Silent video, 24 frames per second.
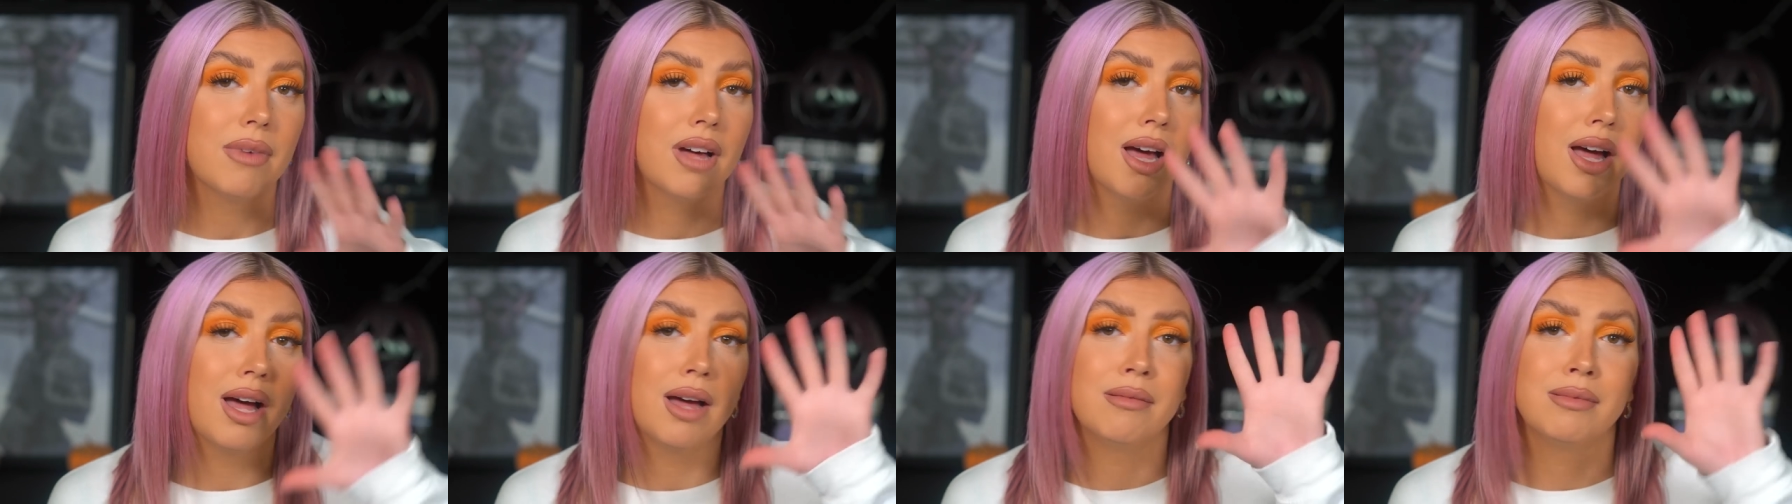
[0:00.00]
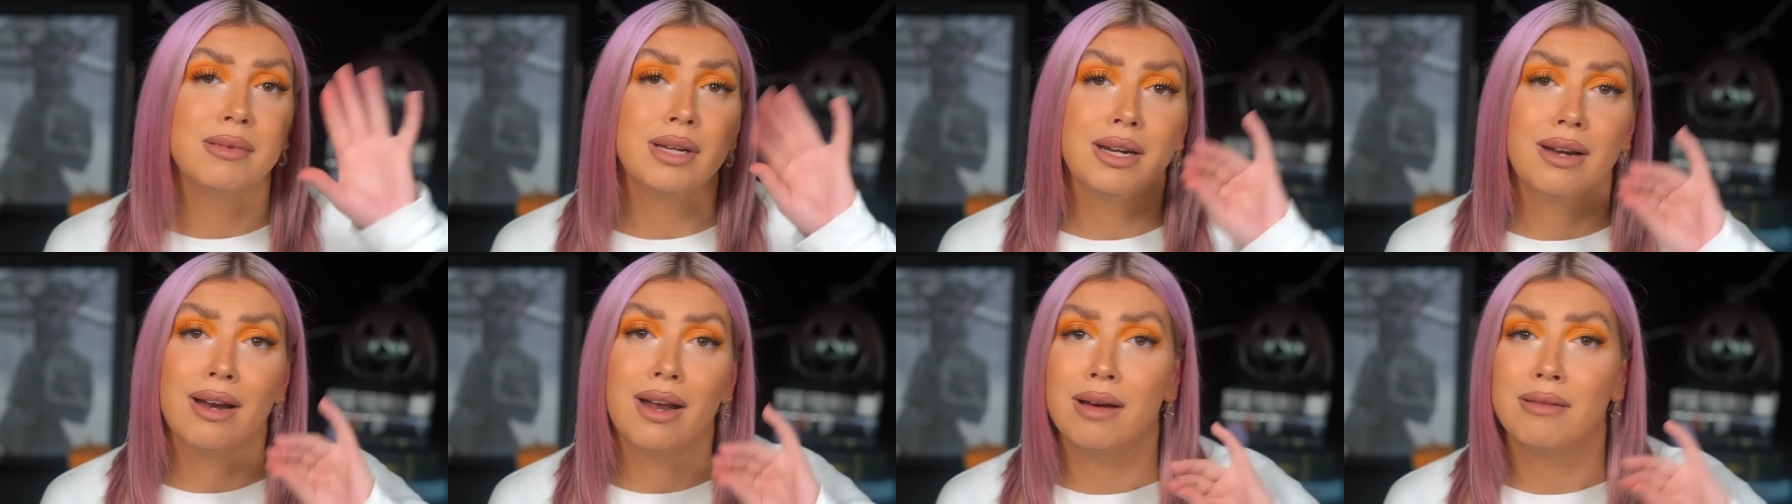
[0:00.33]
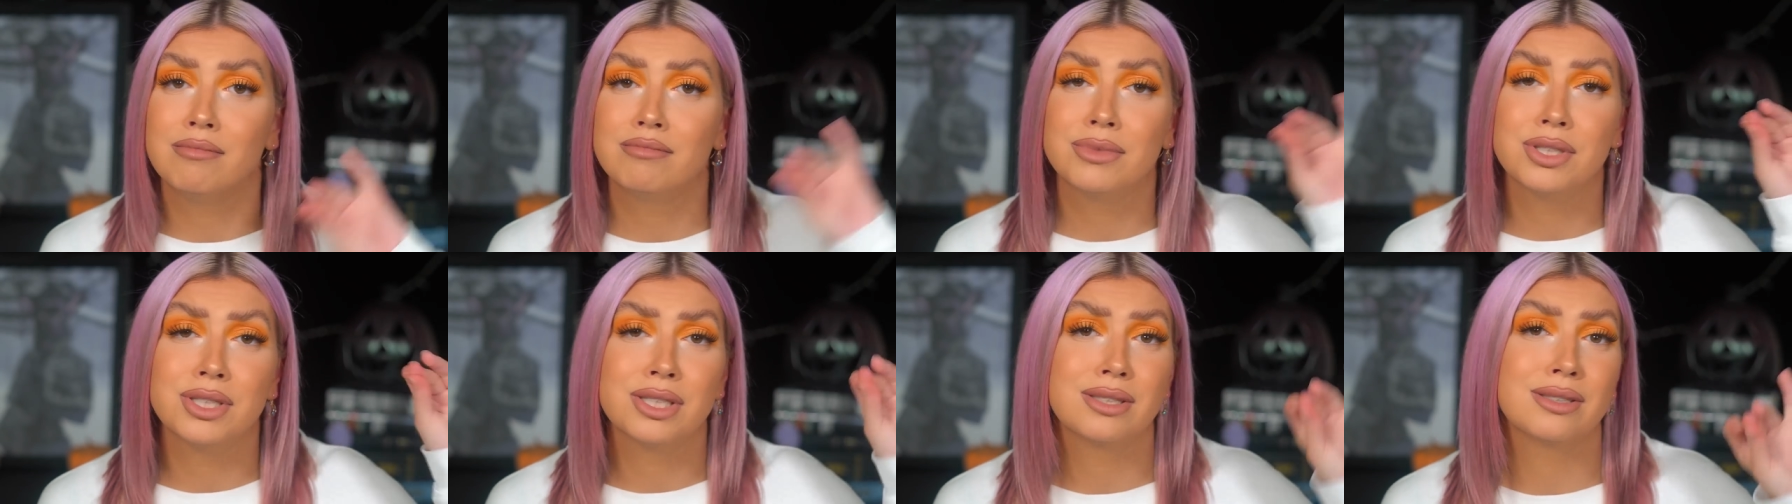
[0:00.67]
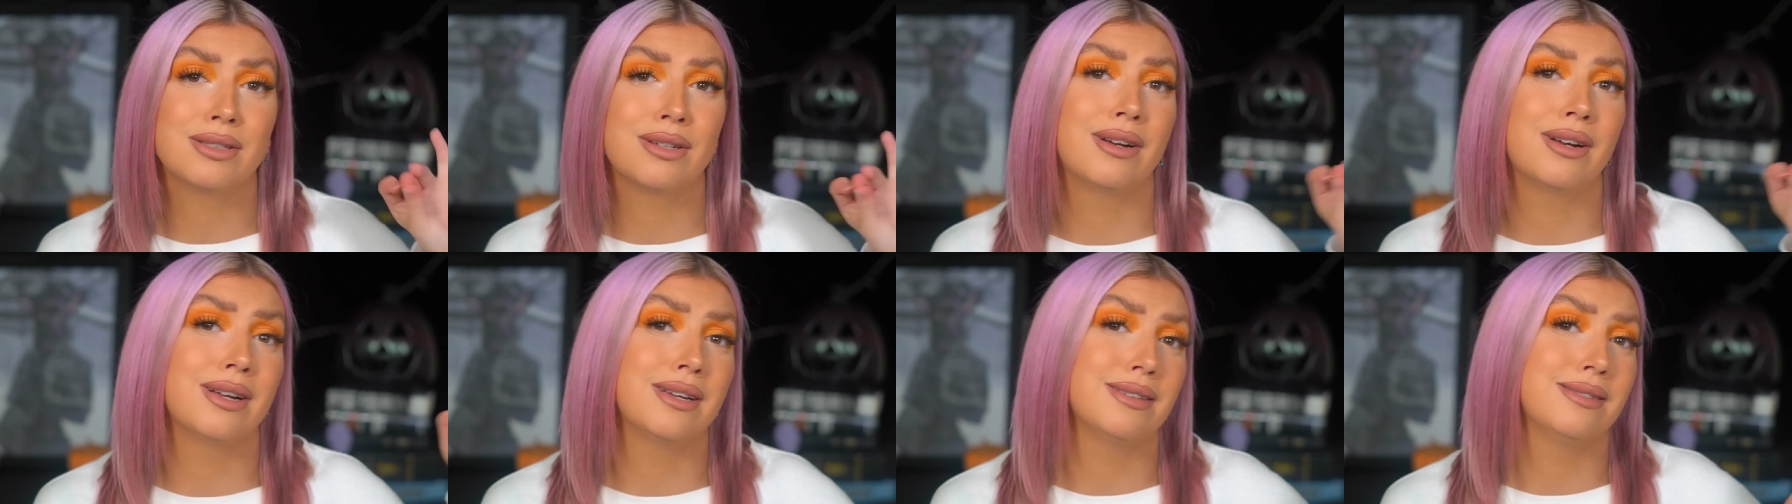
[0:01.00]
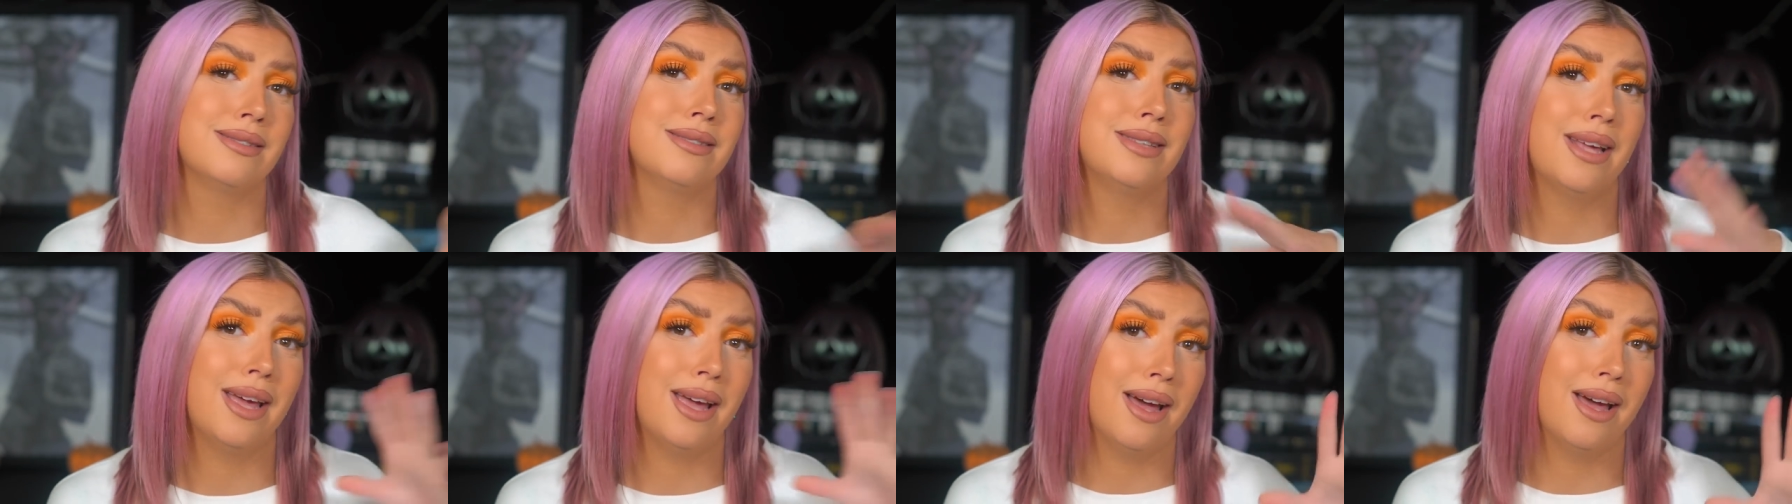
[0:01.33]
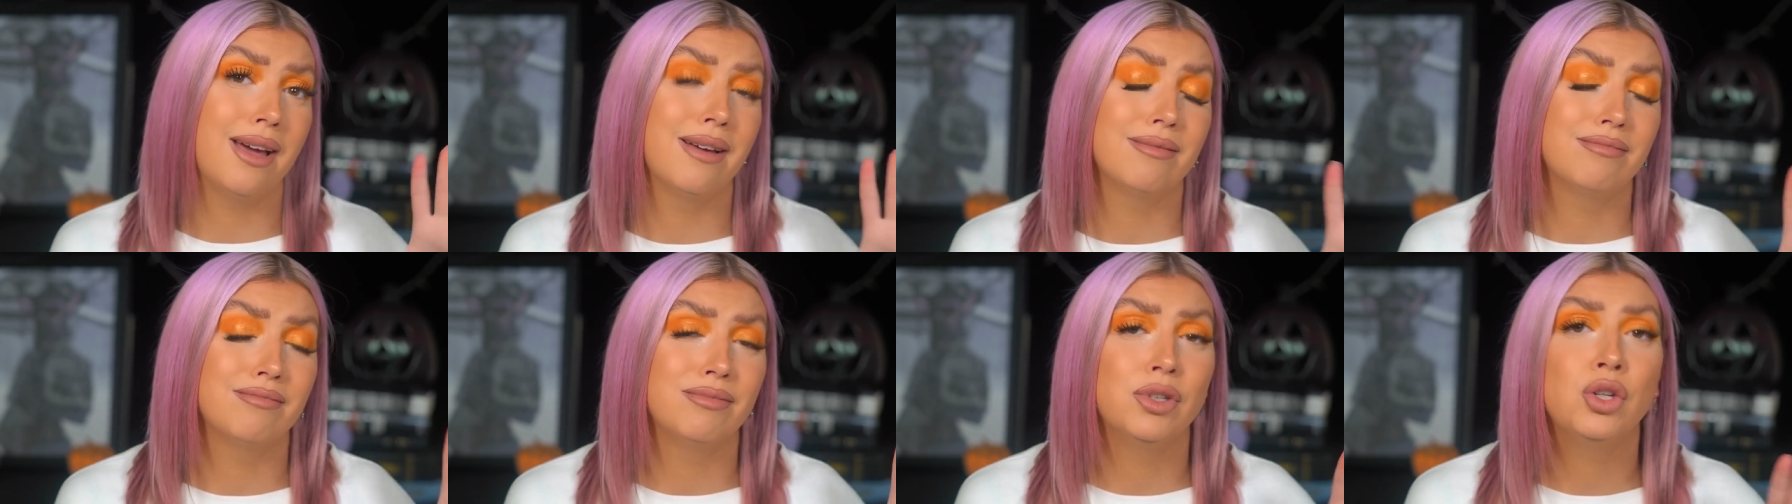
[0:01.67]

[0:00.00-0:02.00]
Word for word: I mean, I'm just gonna say it.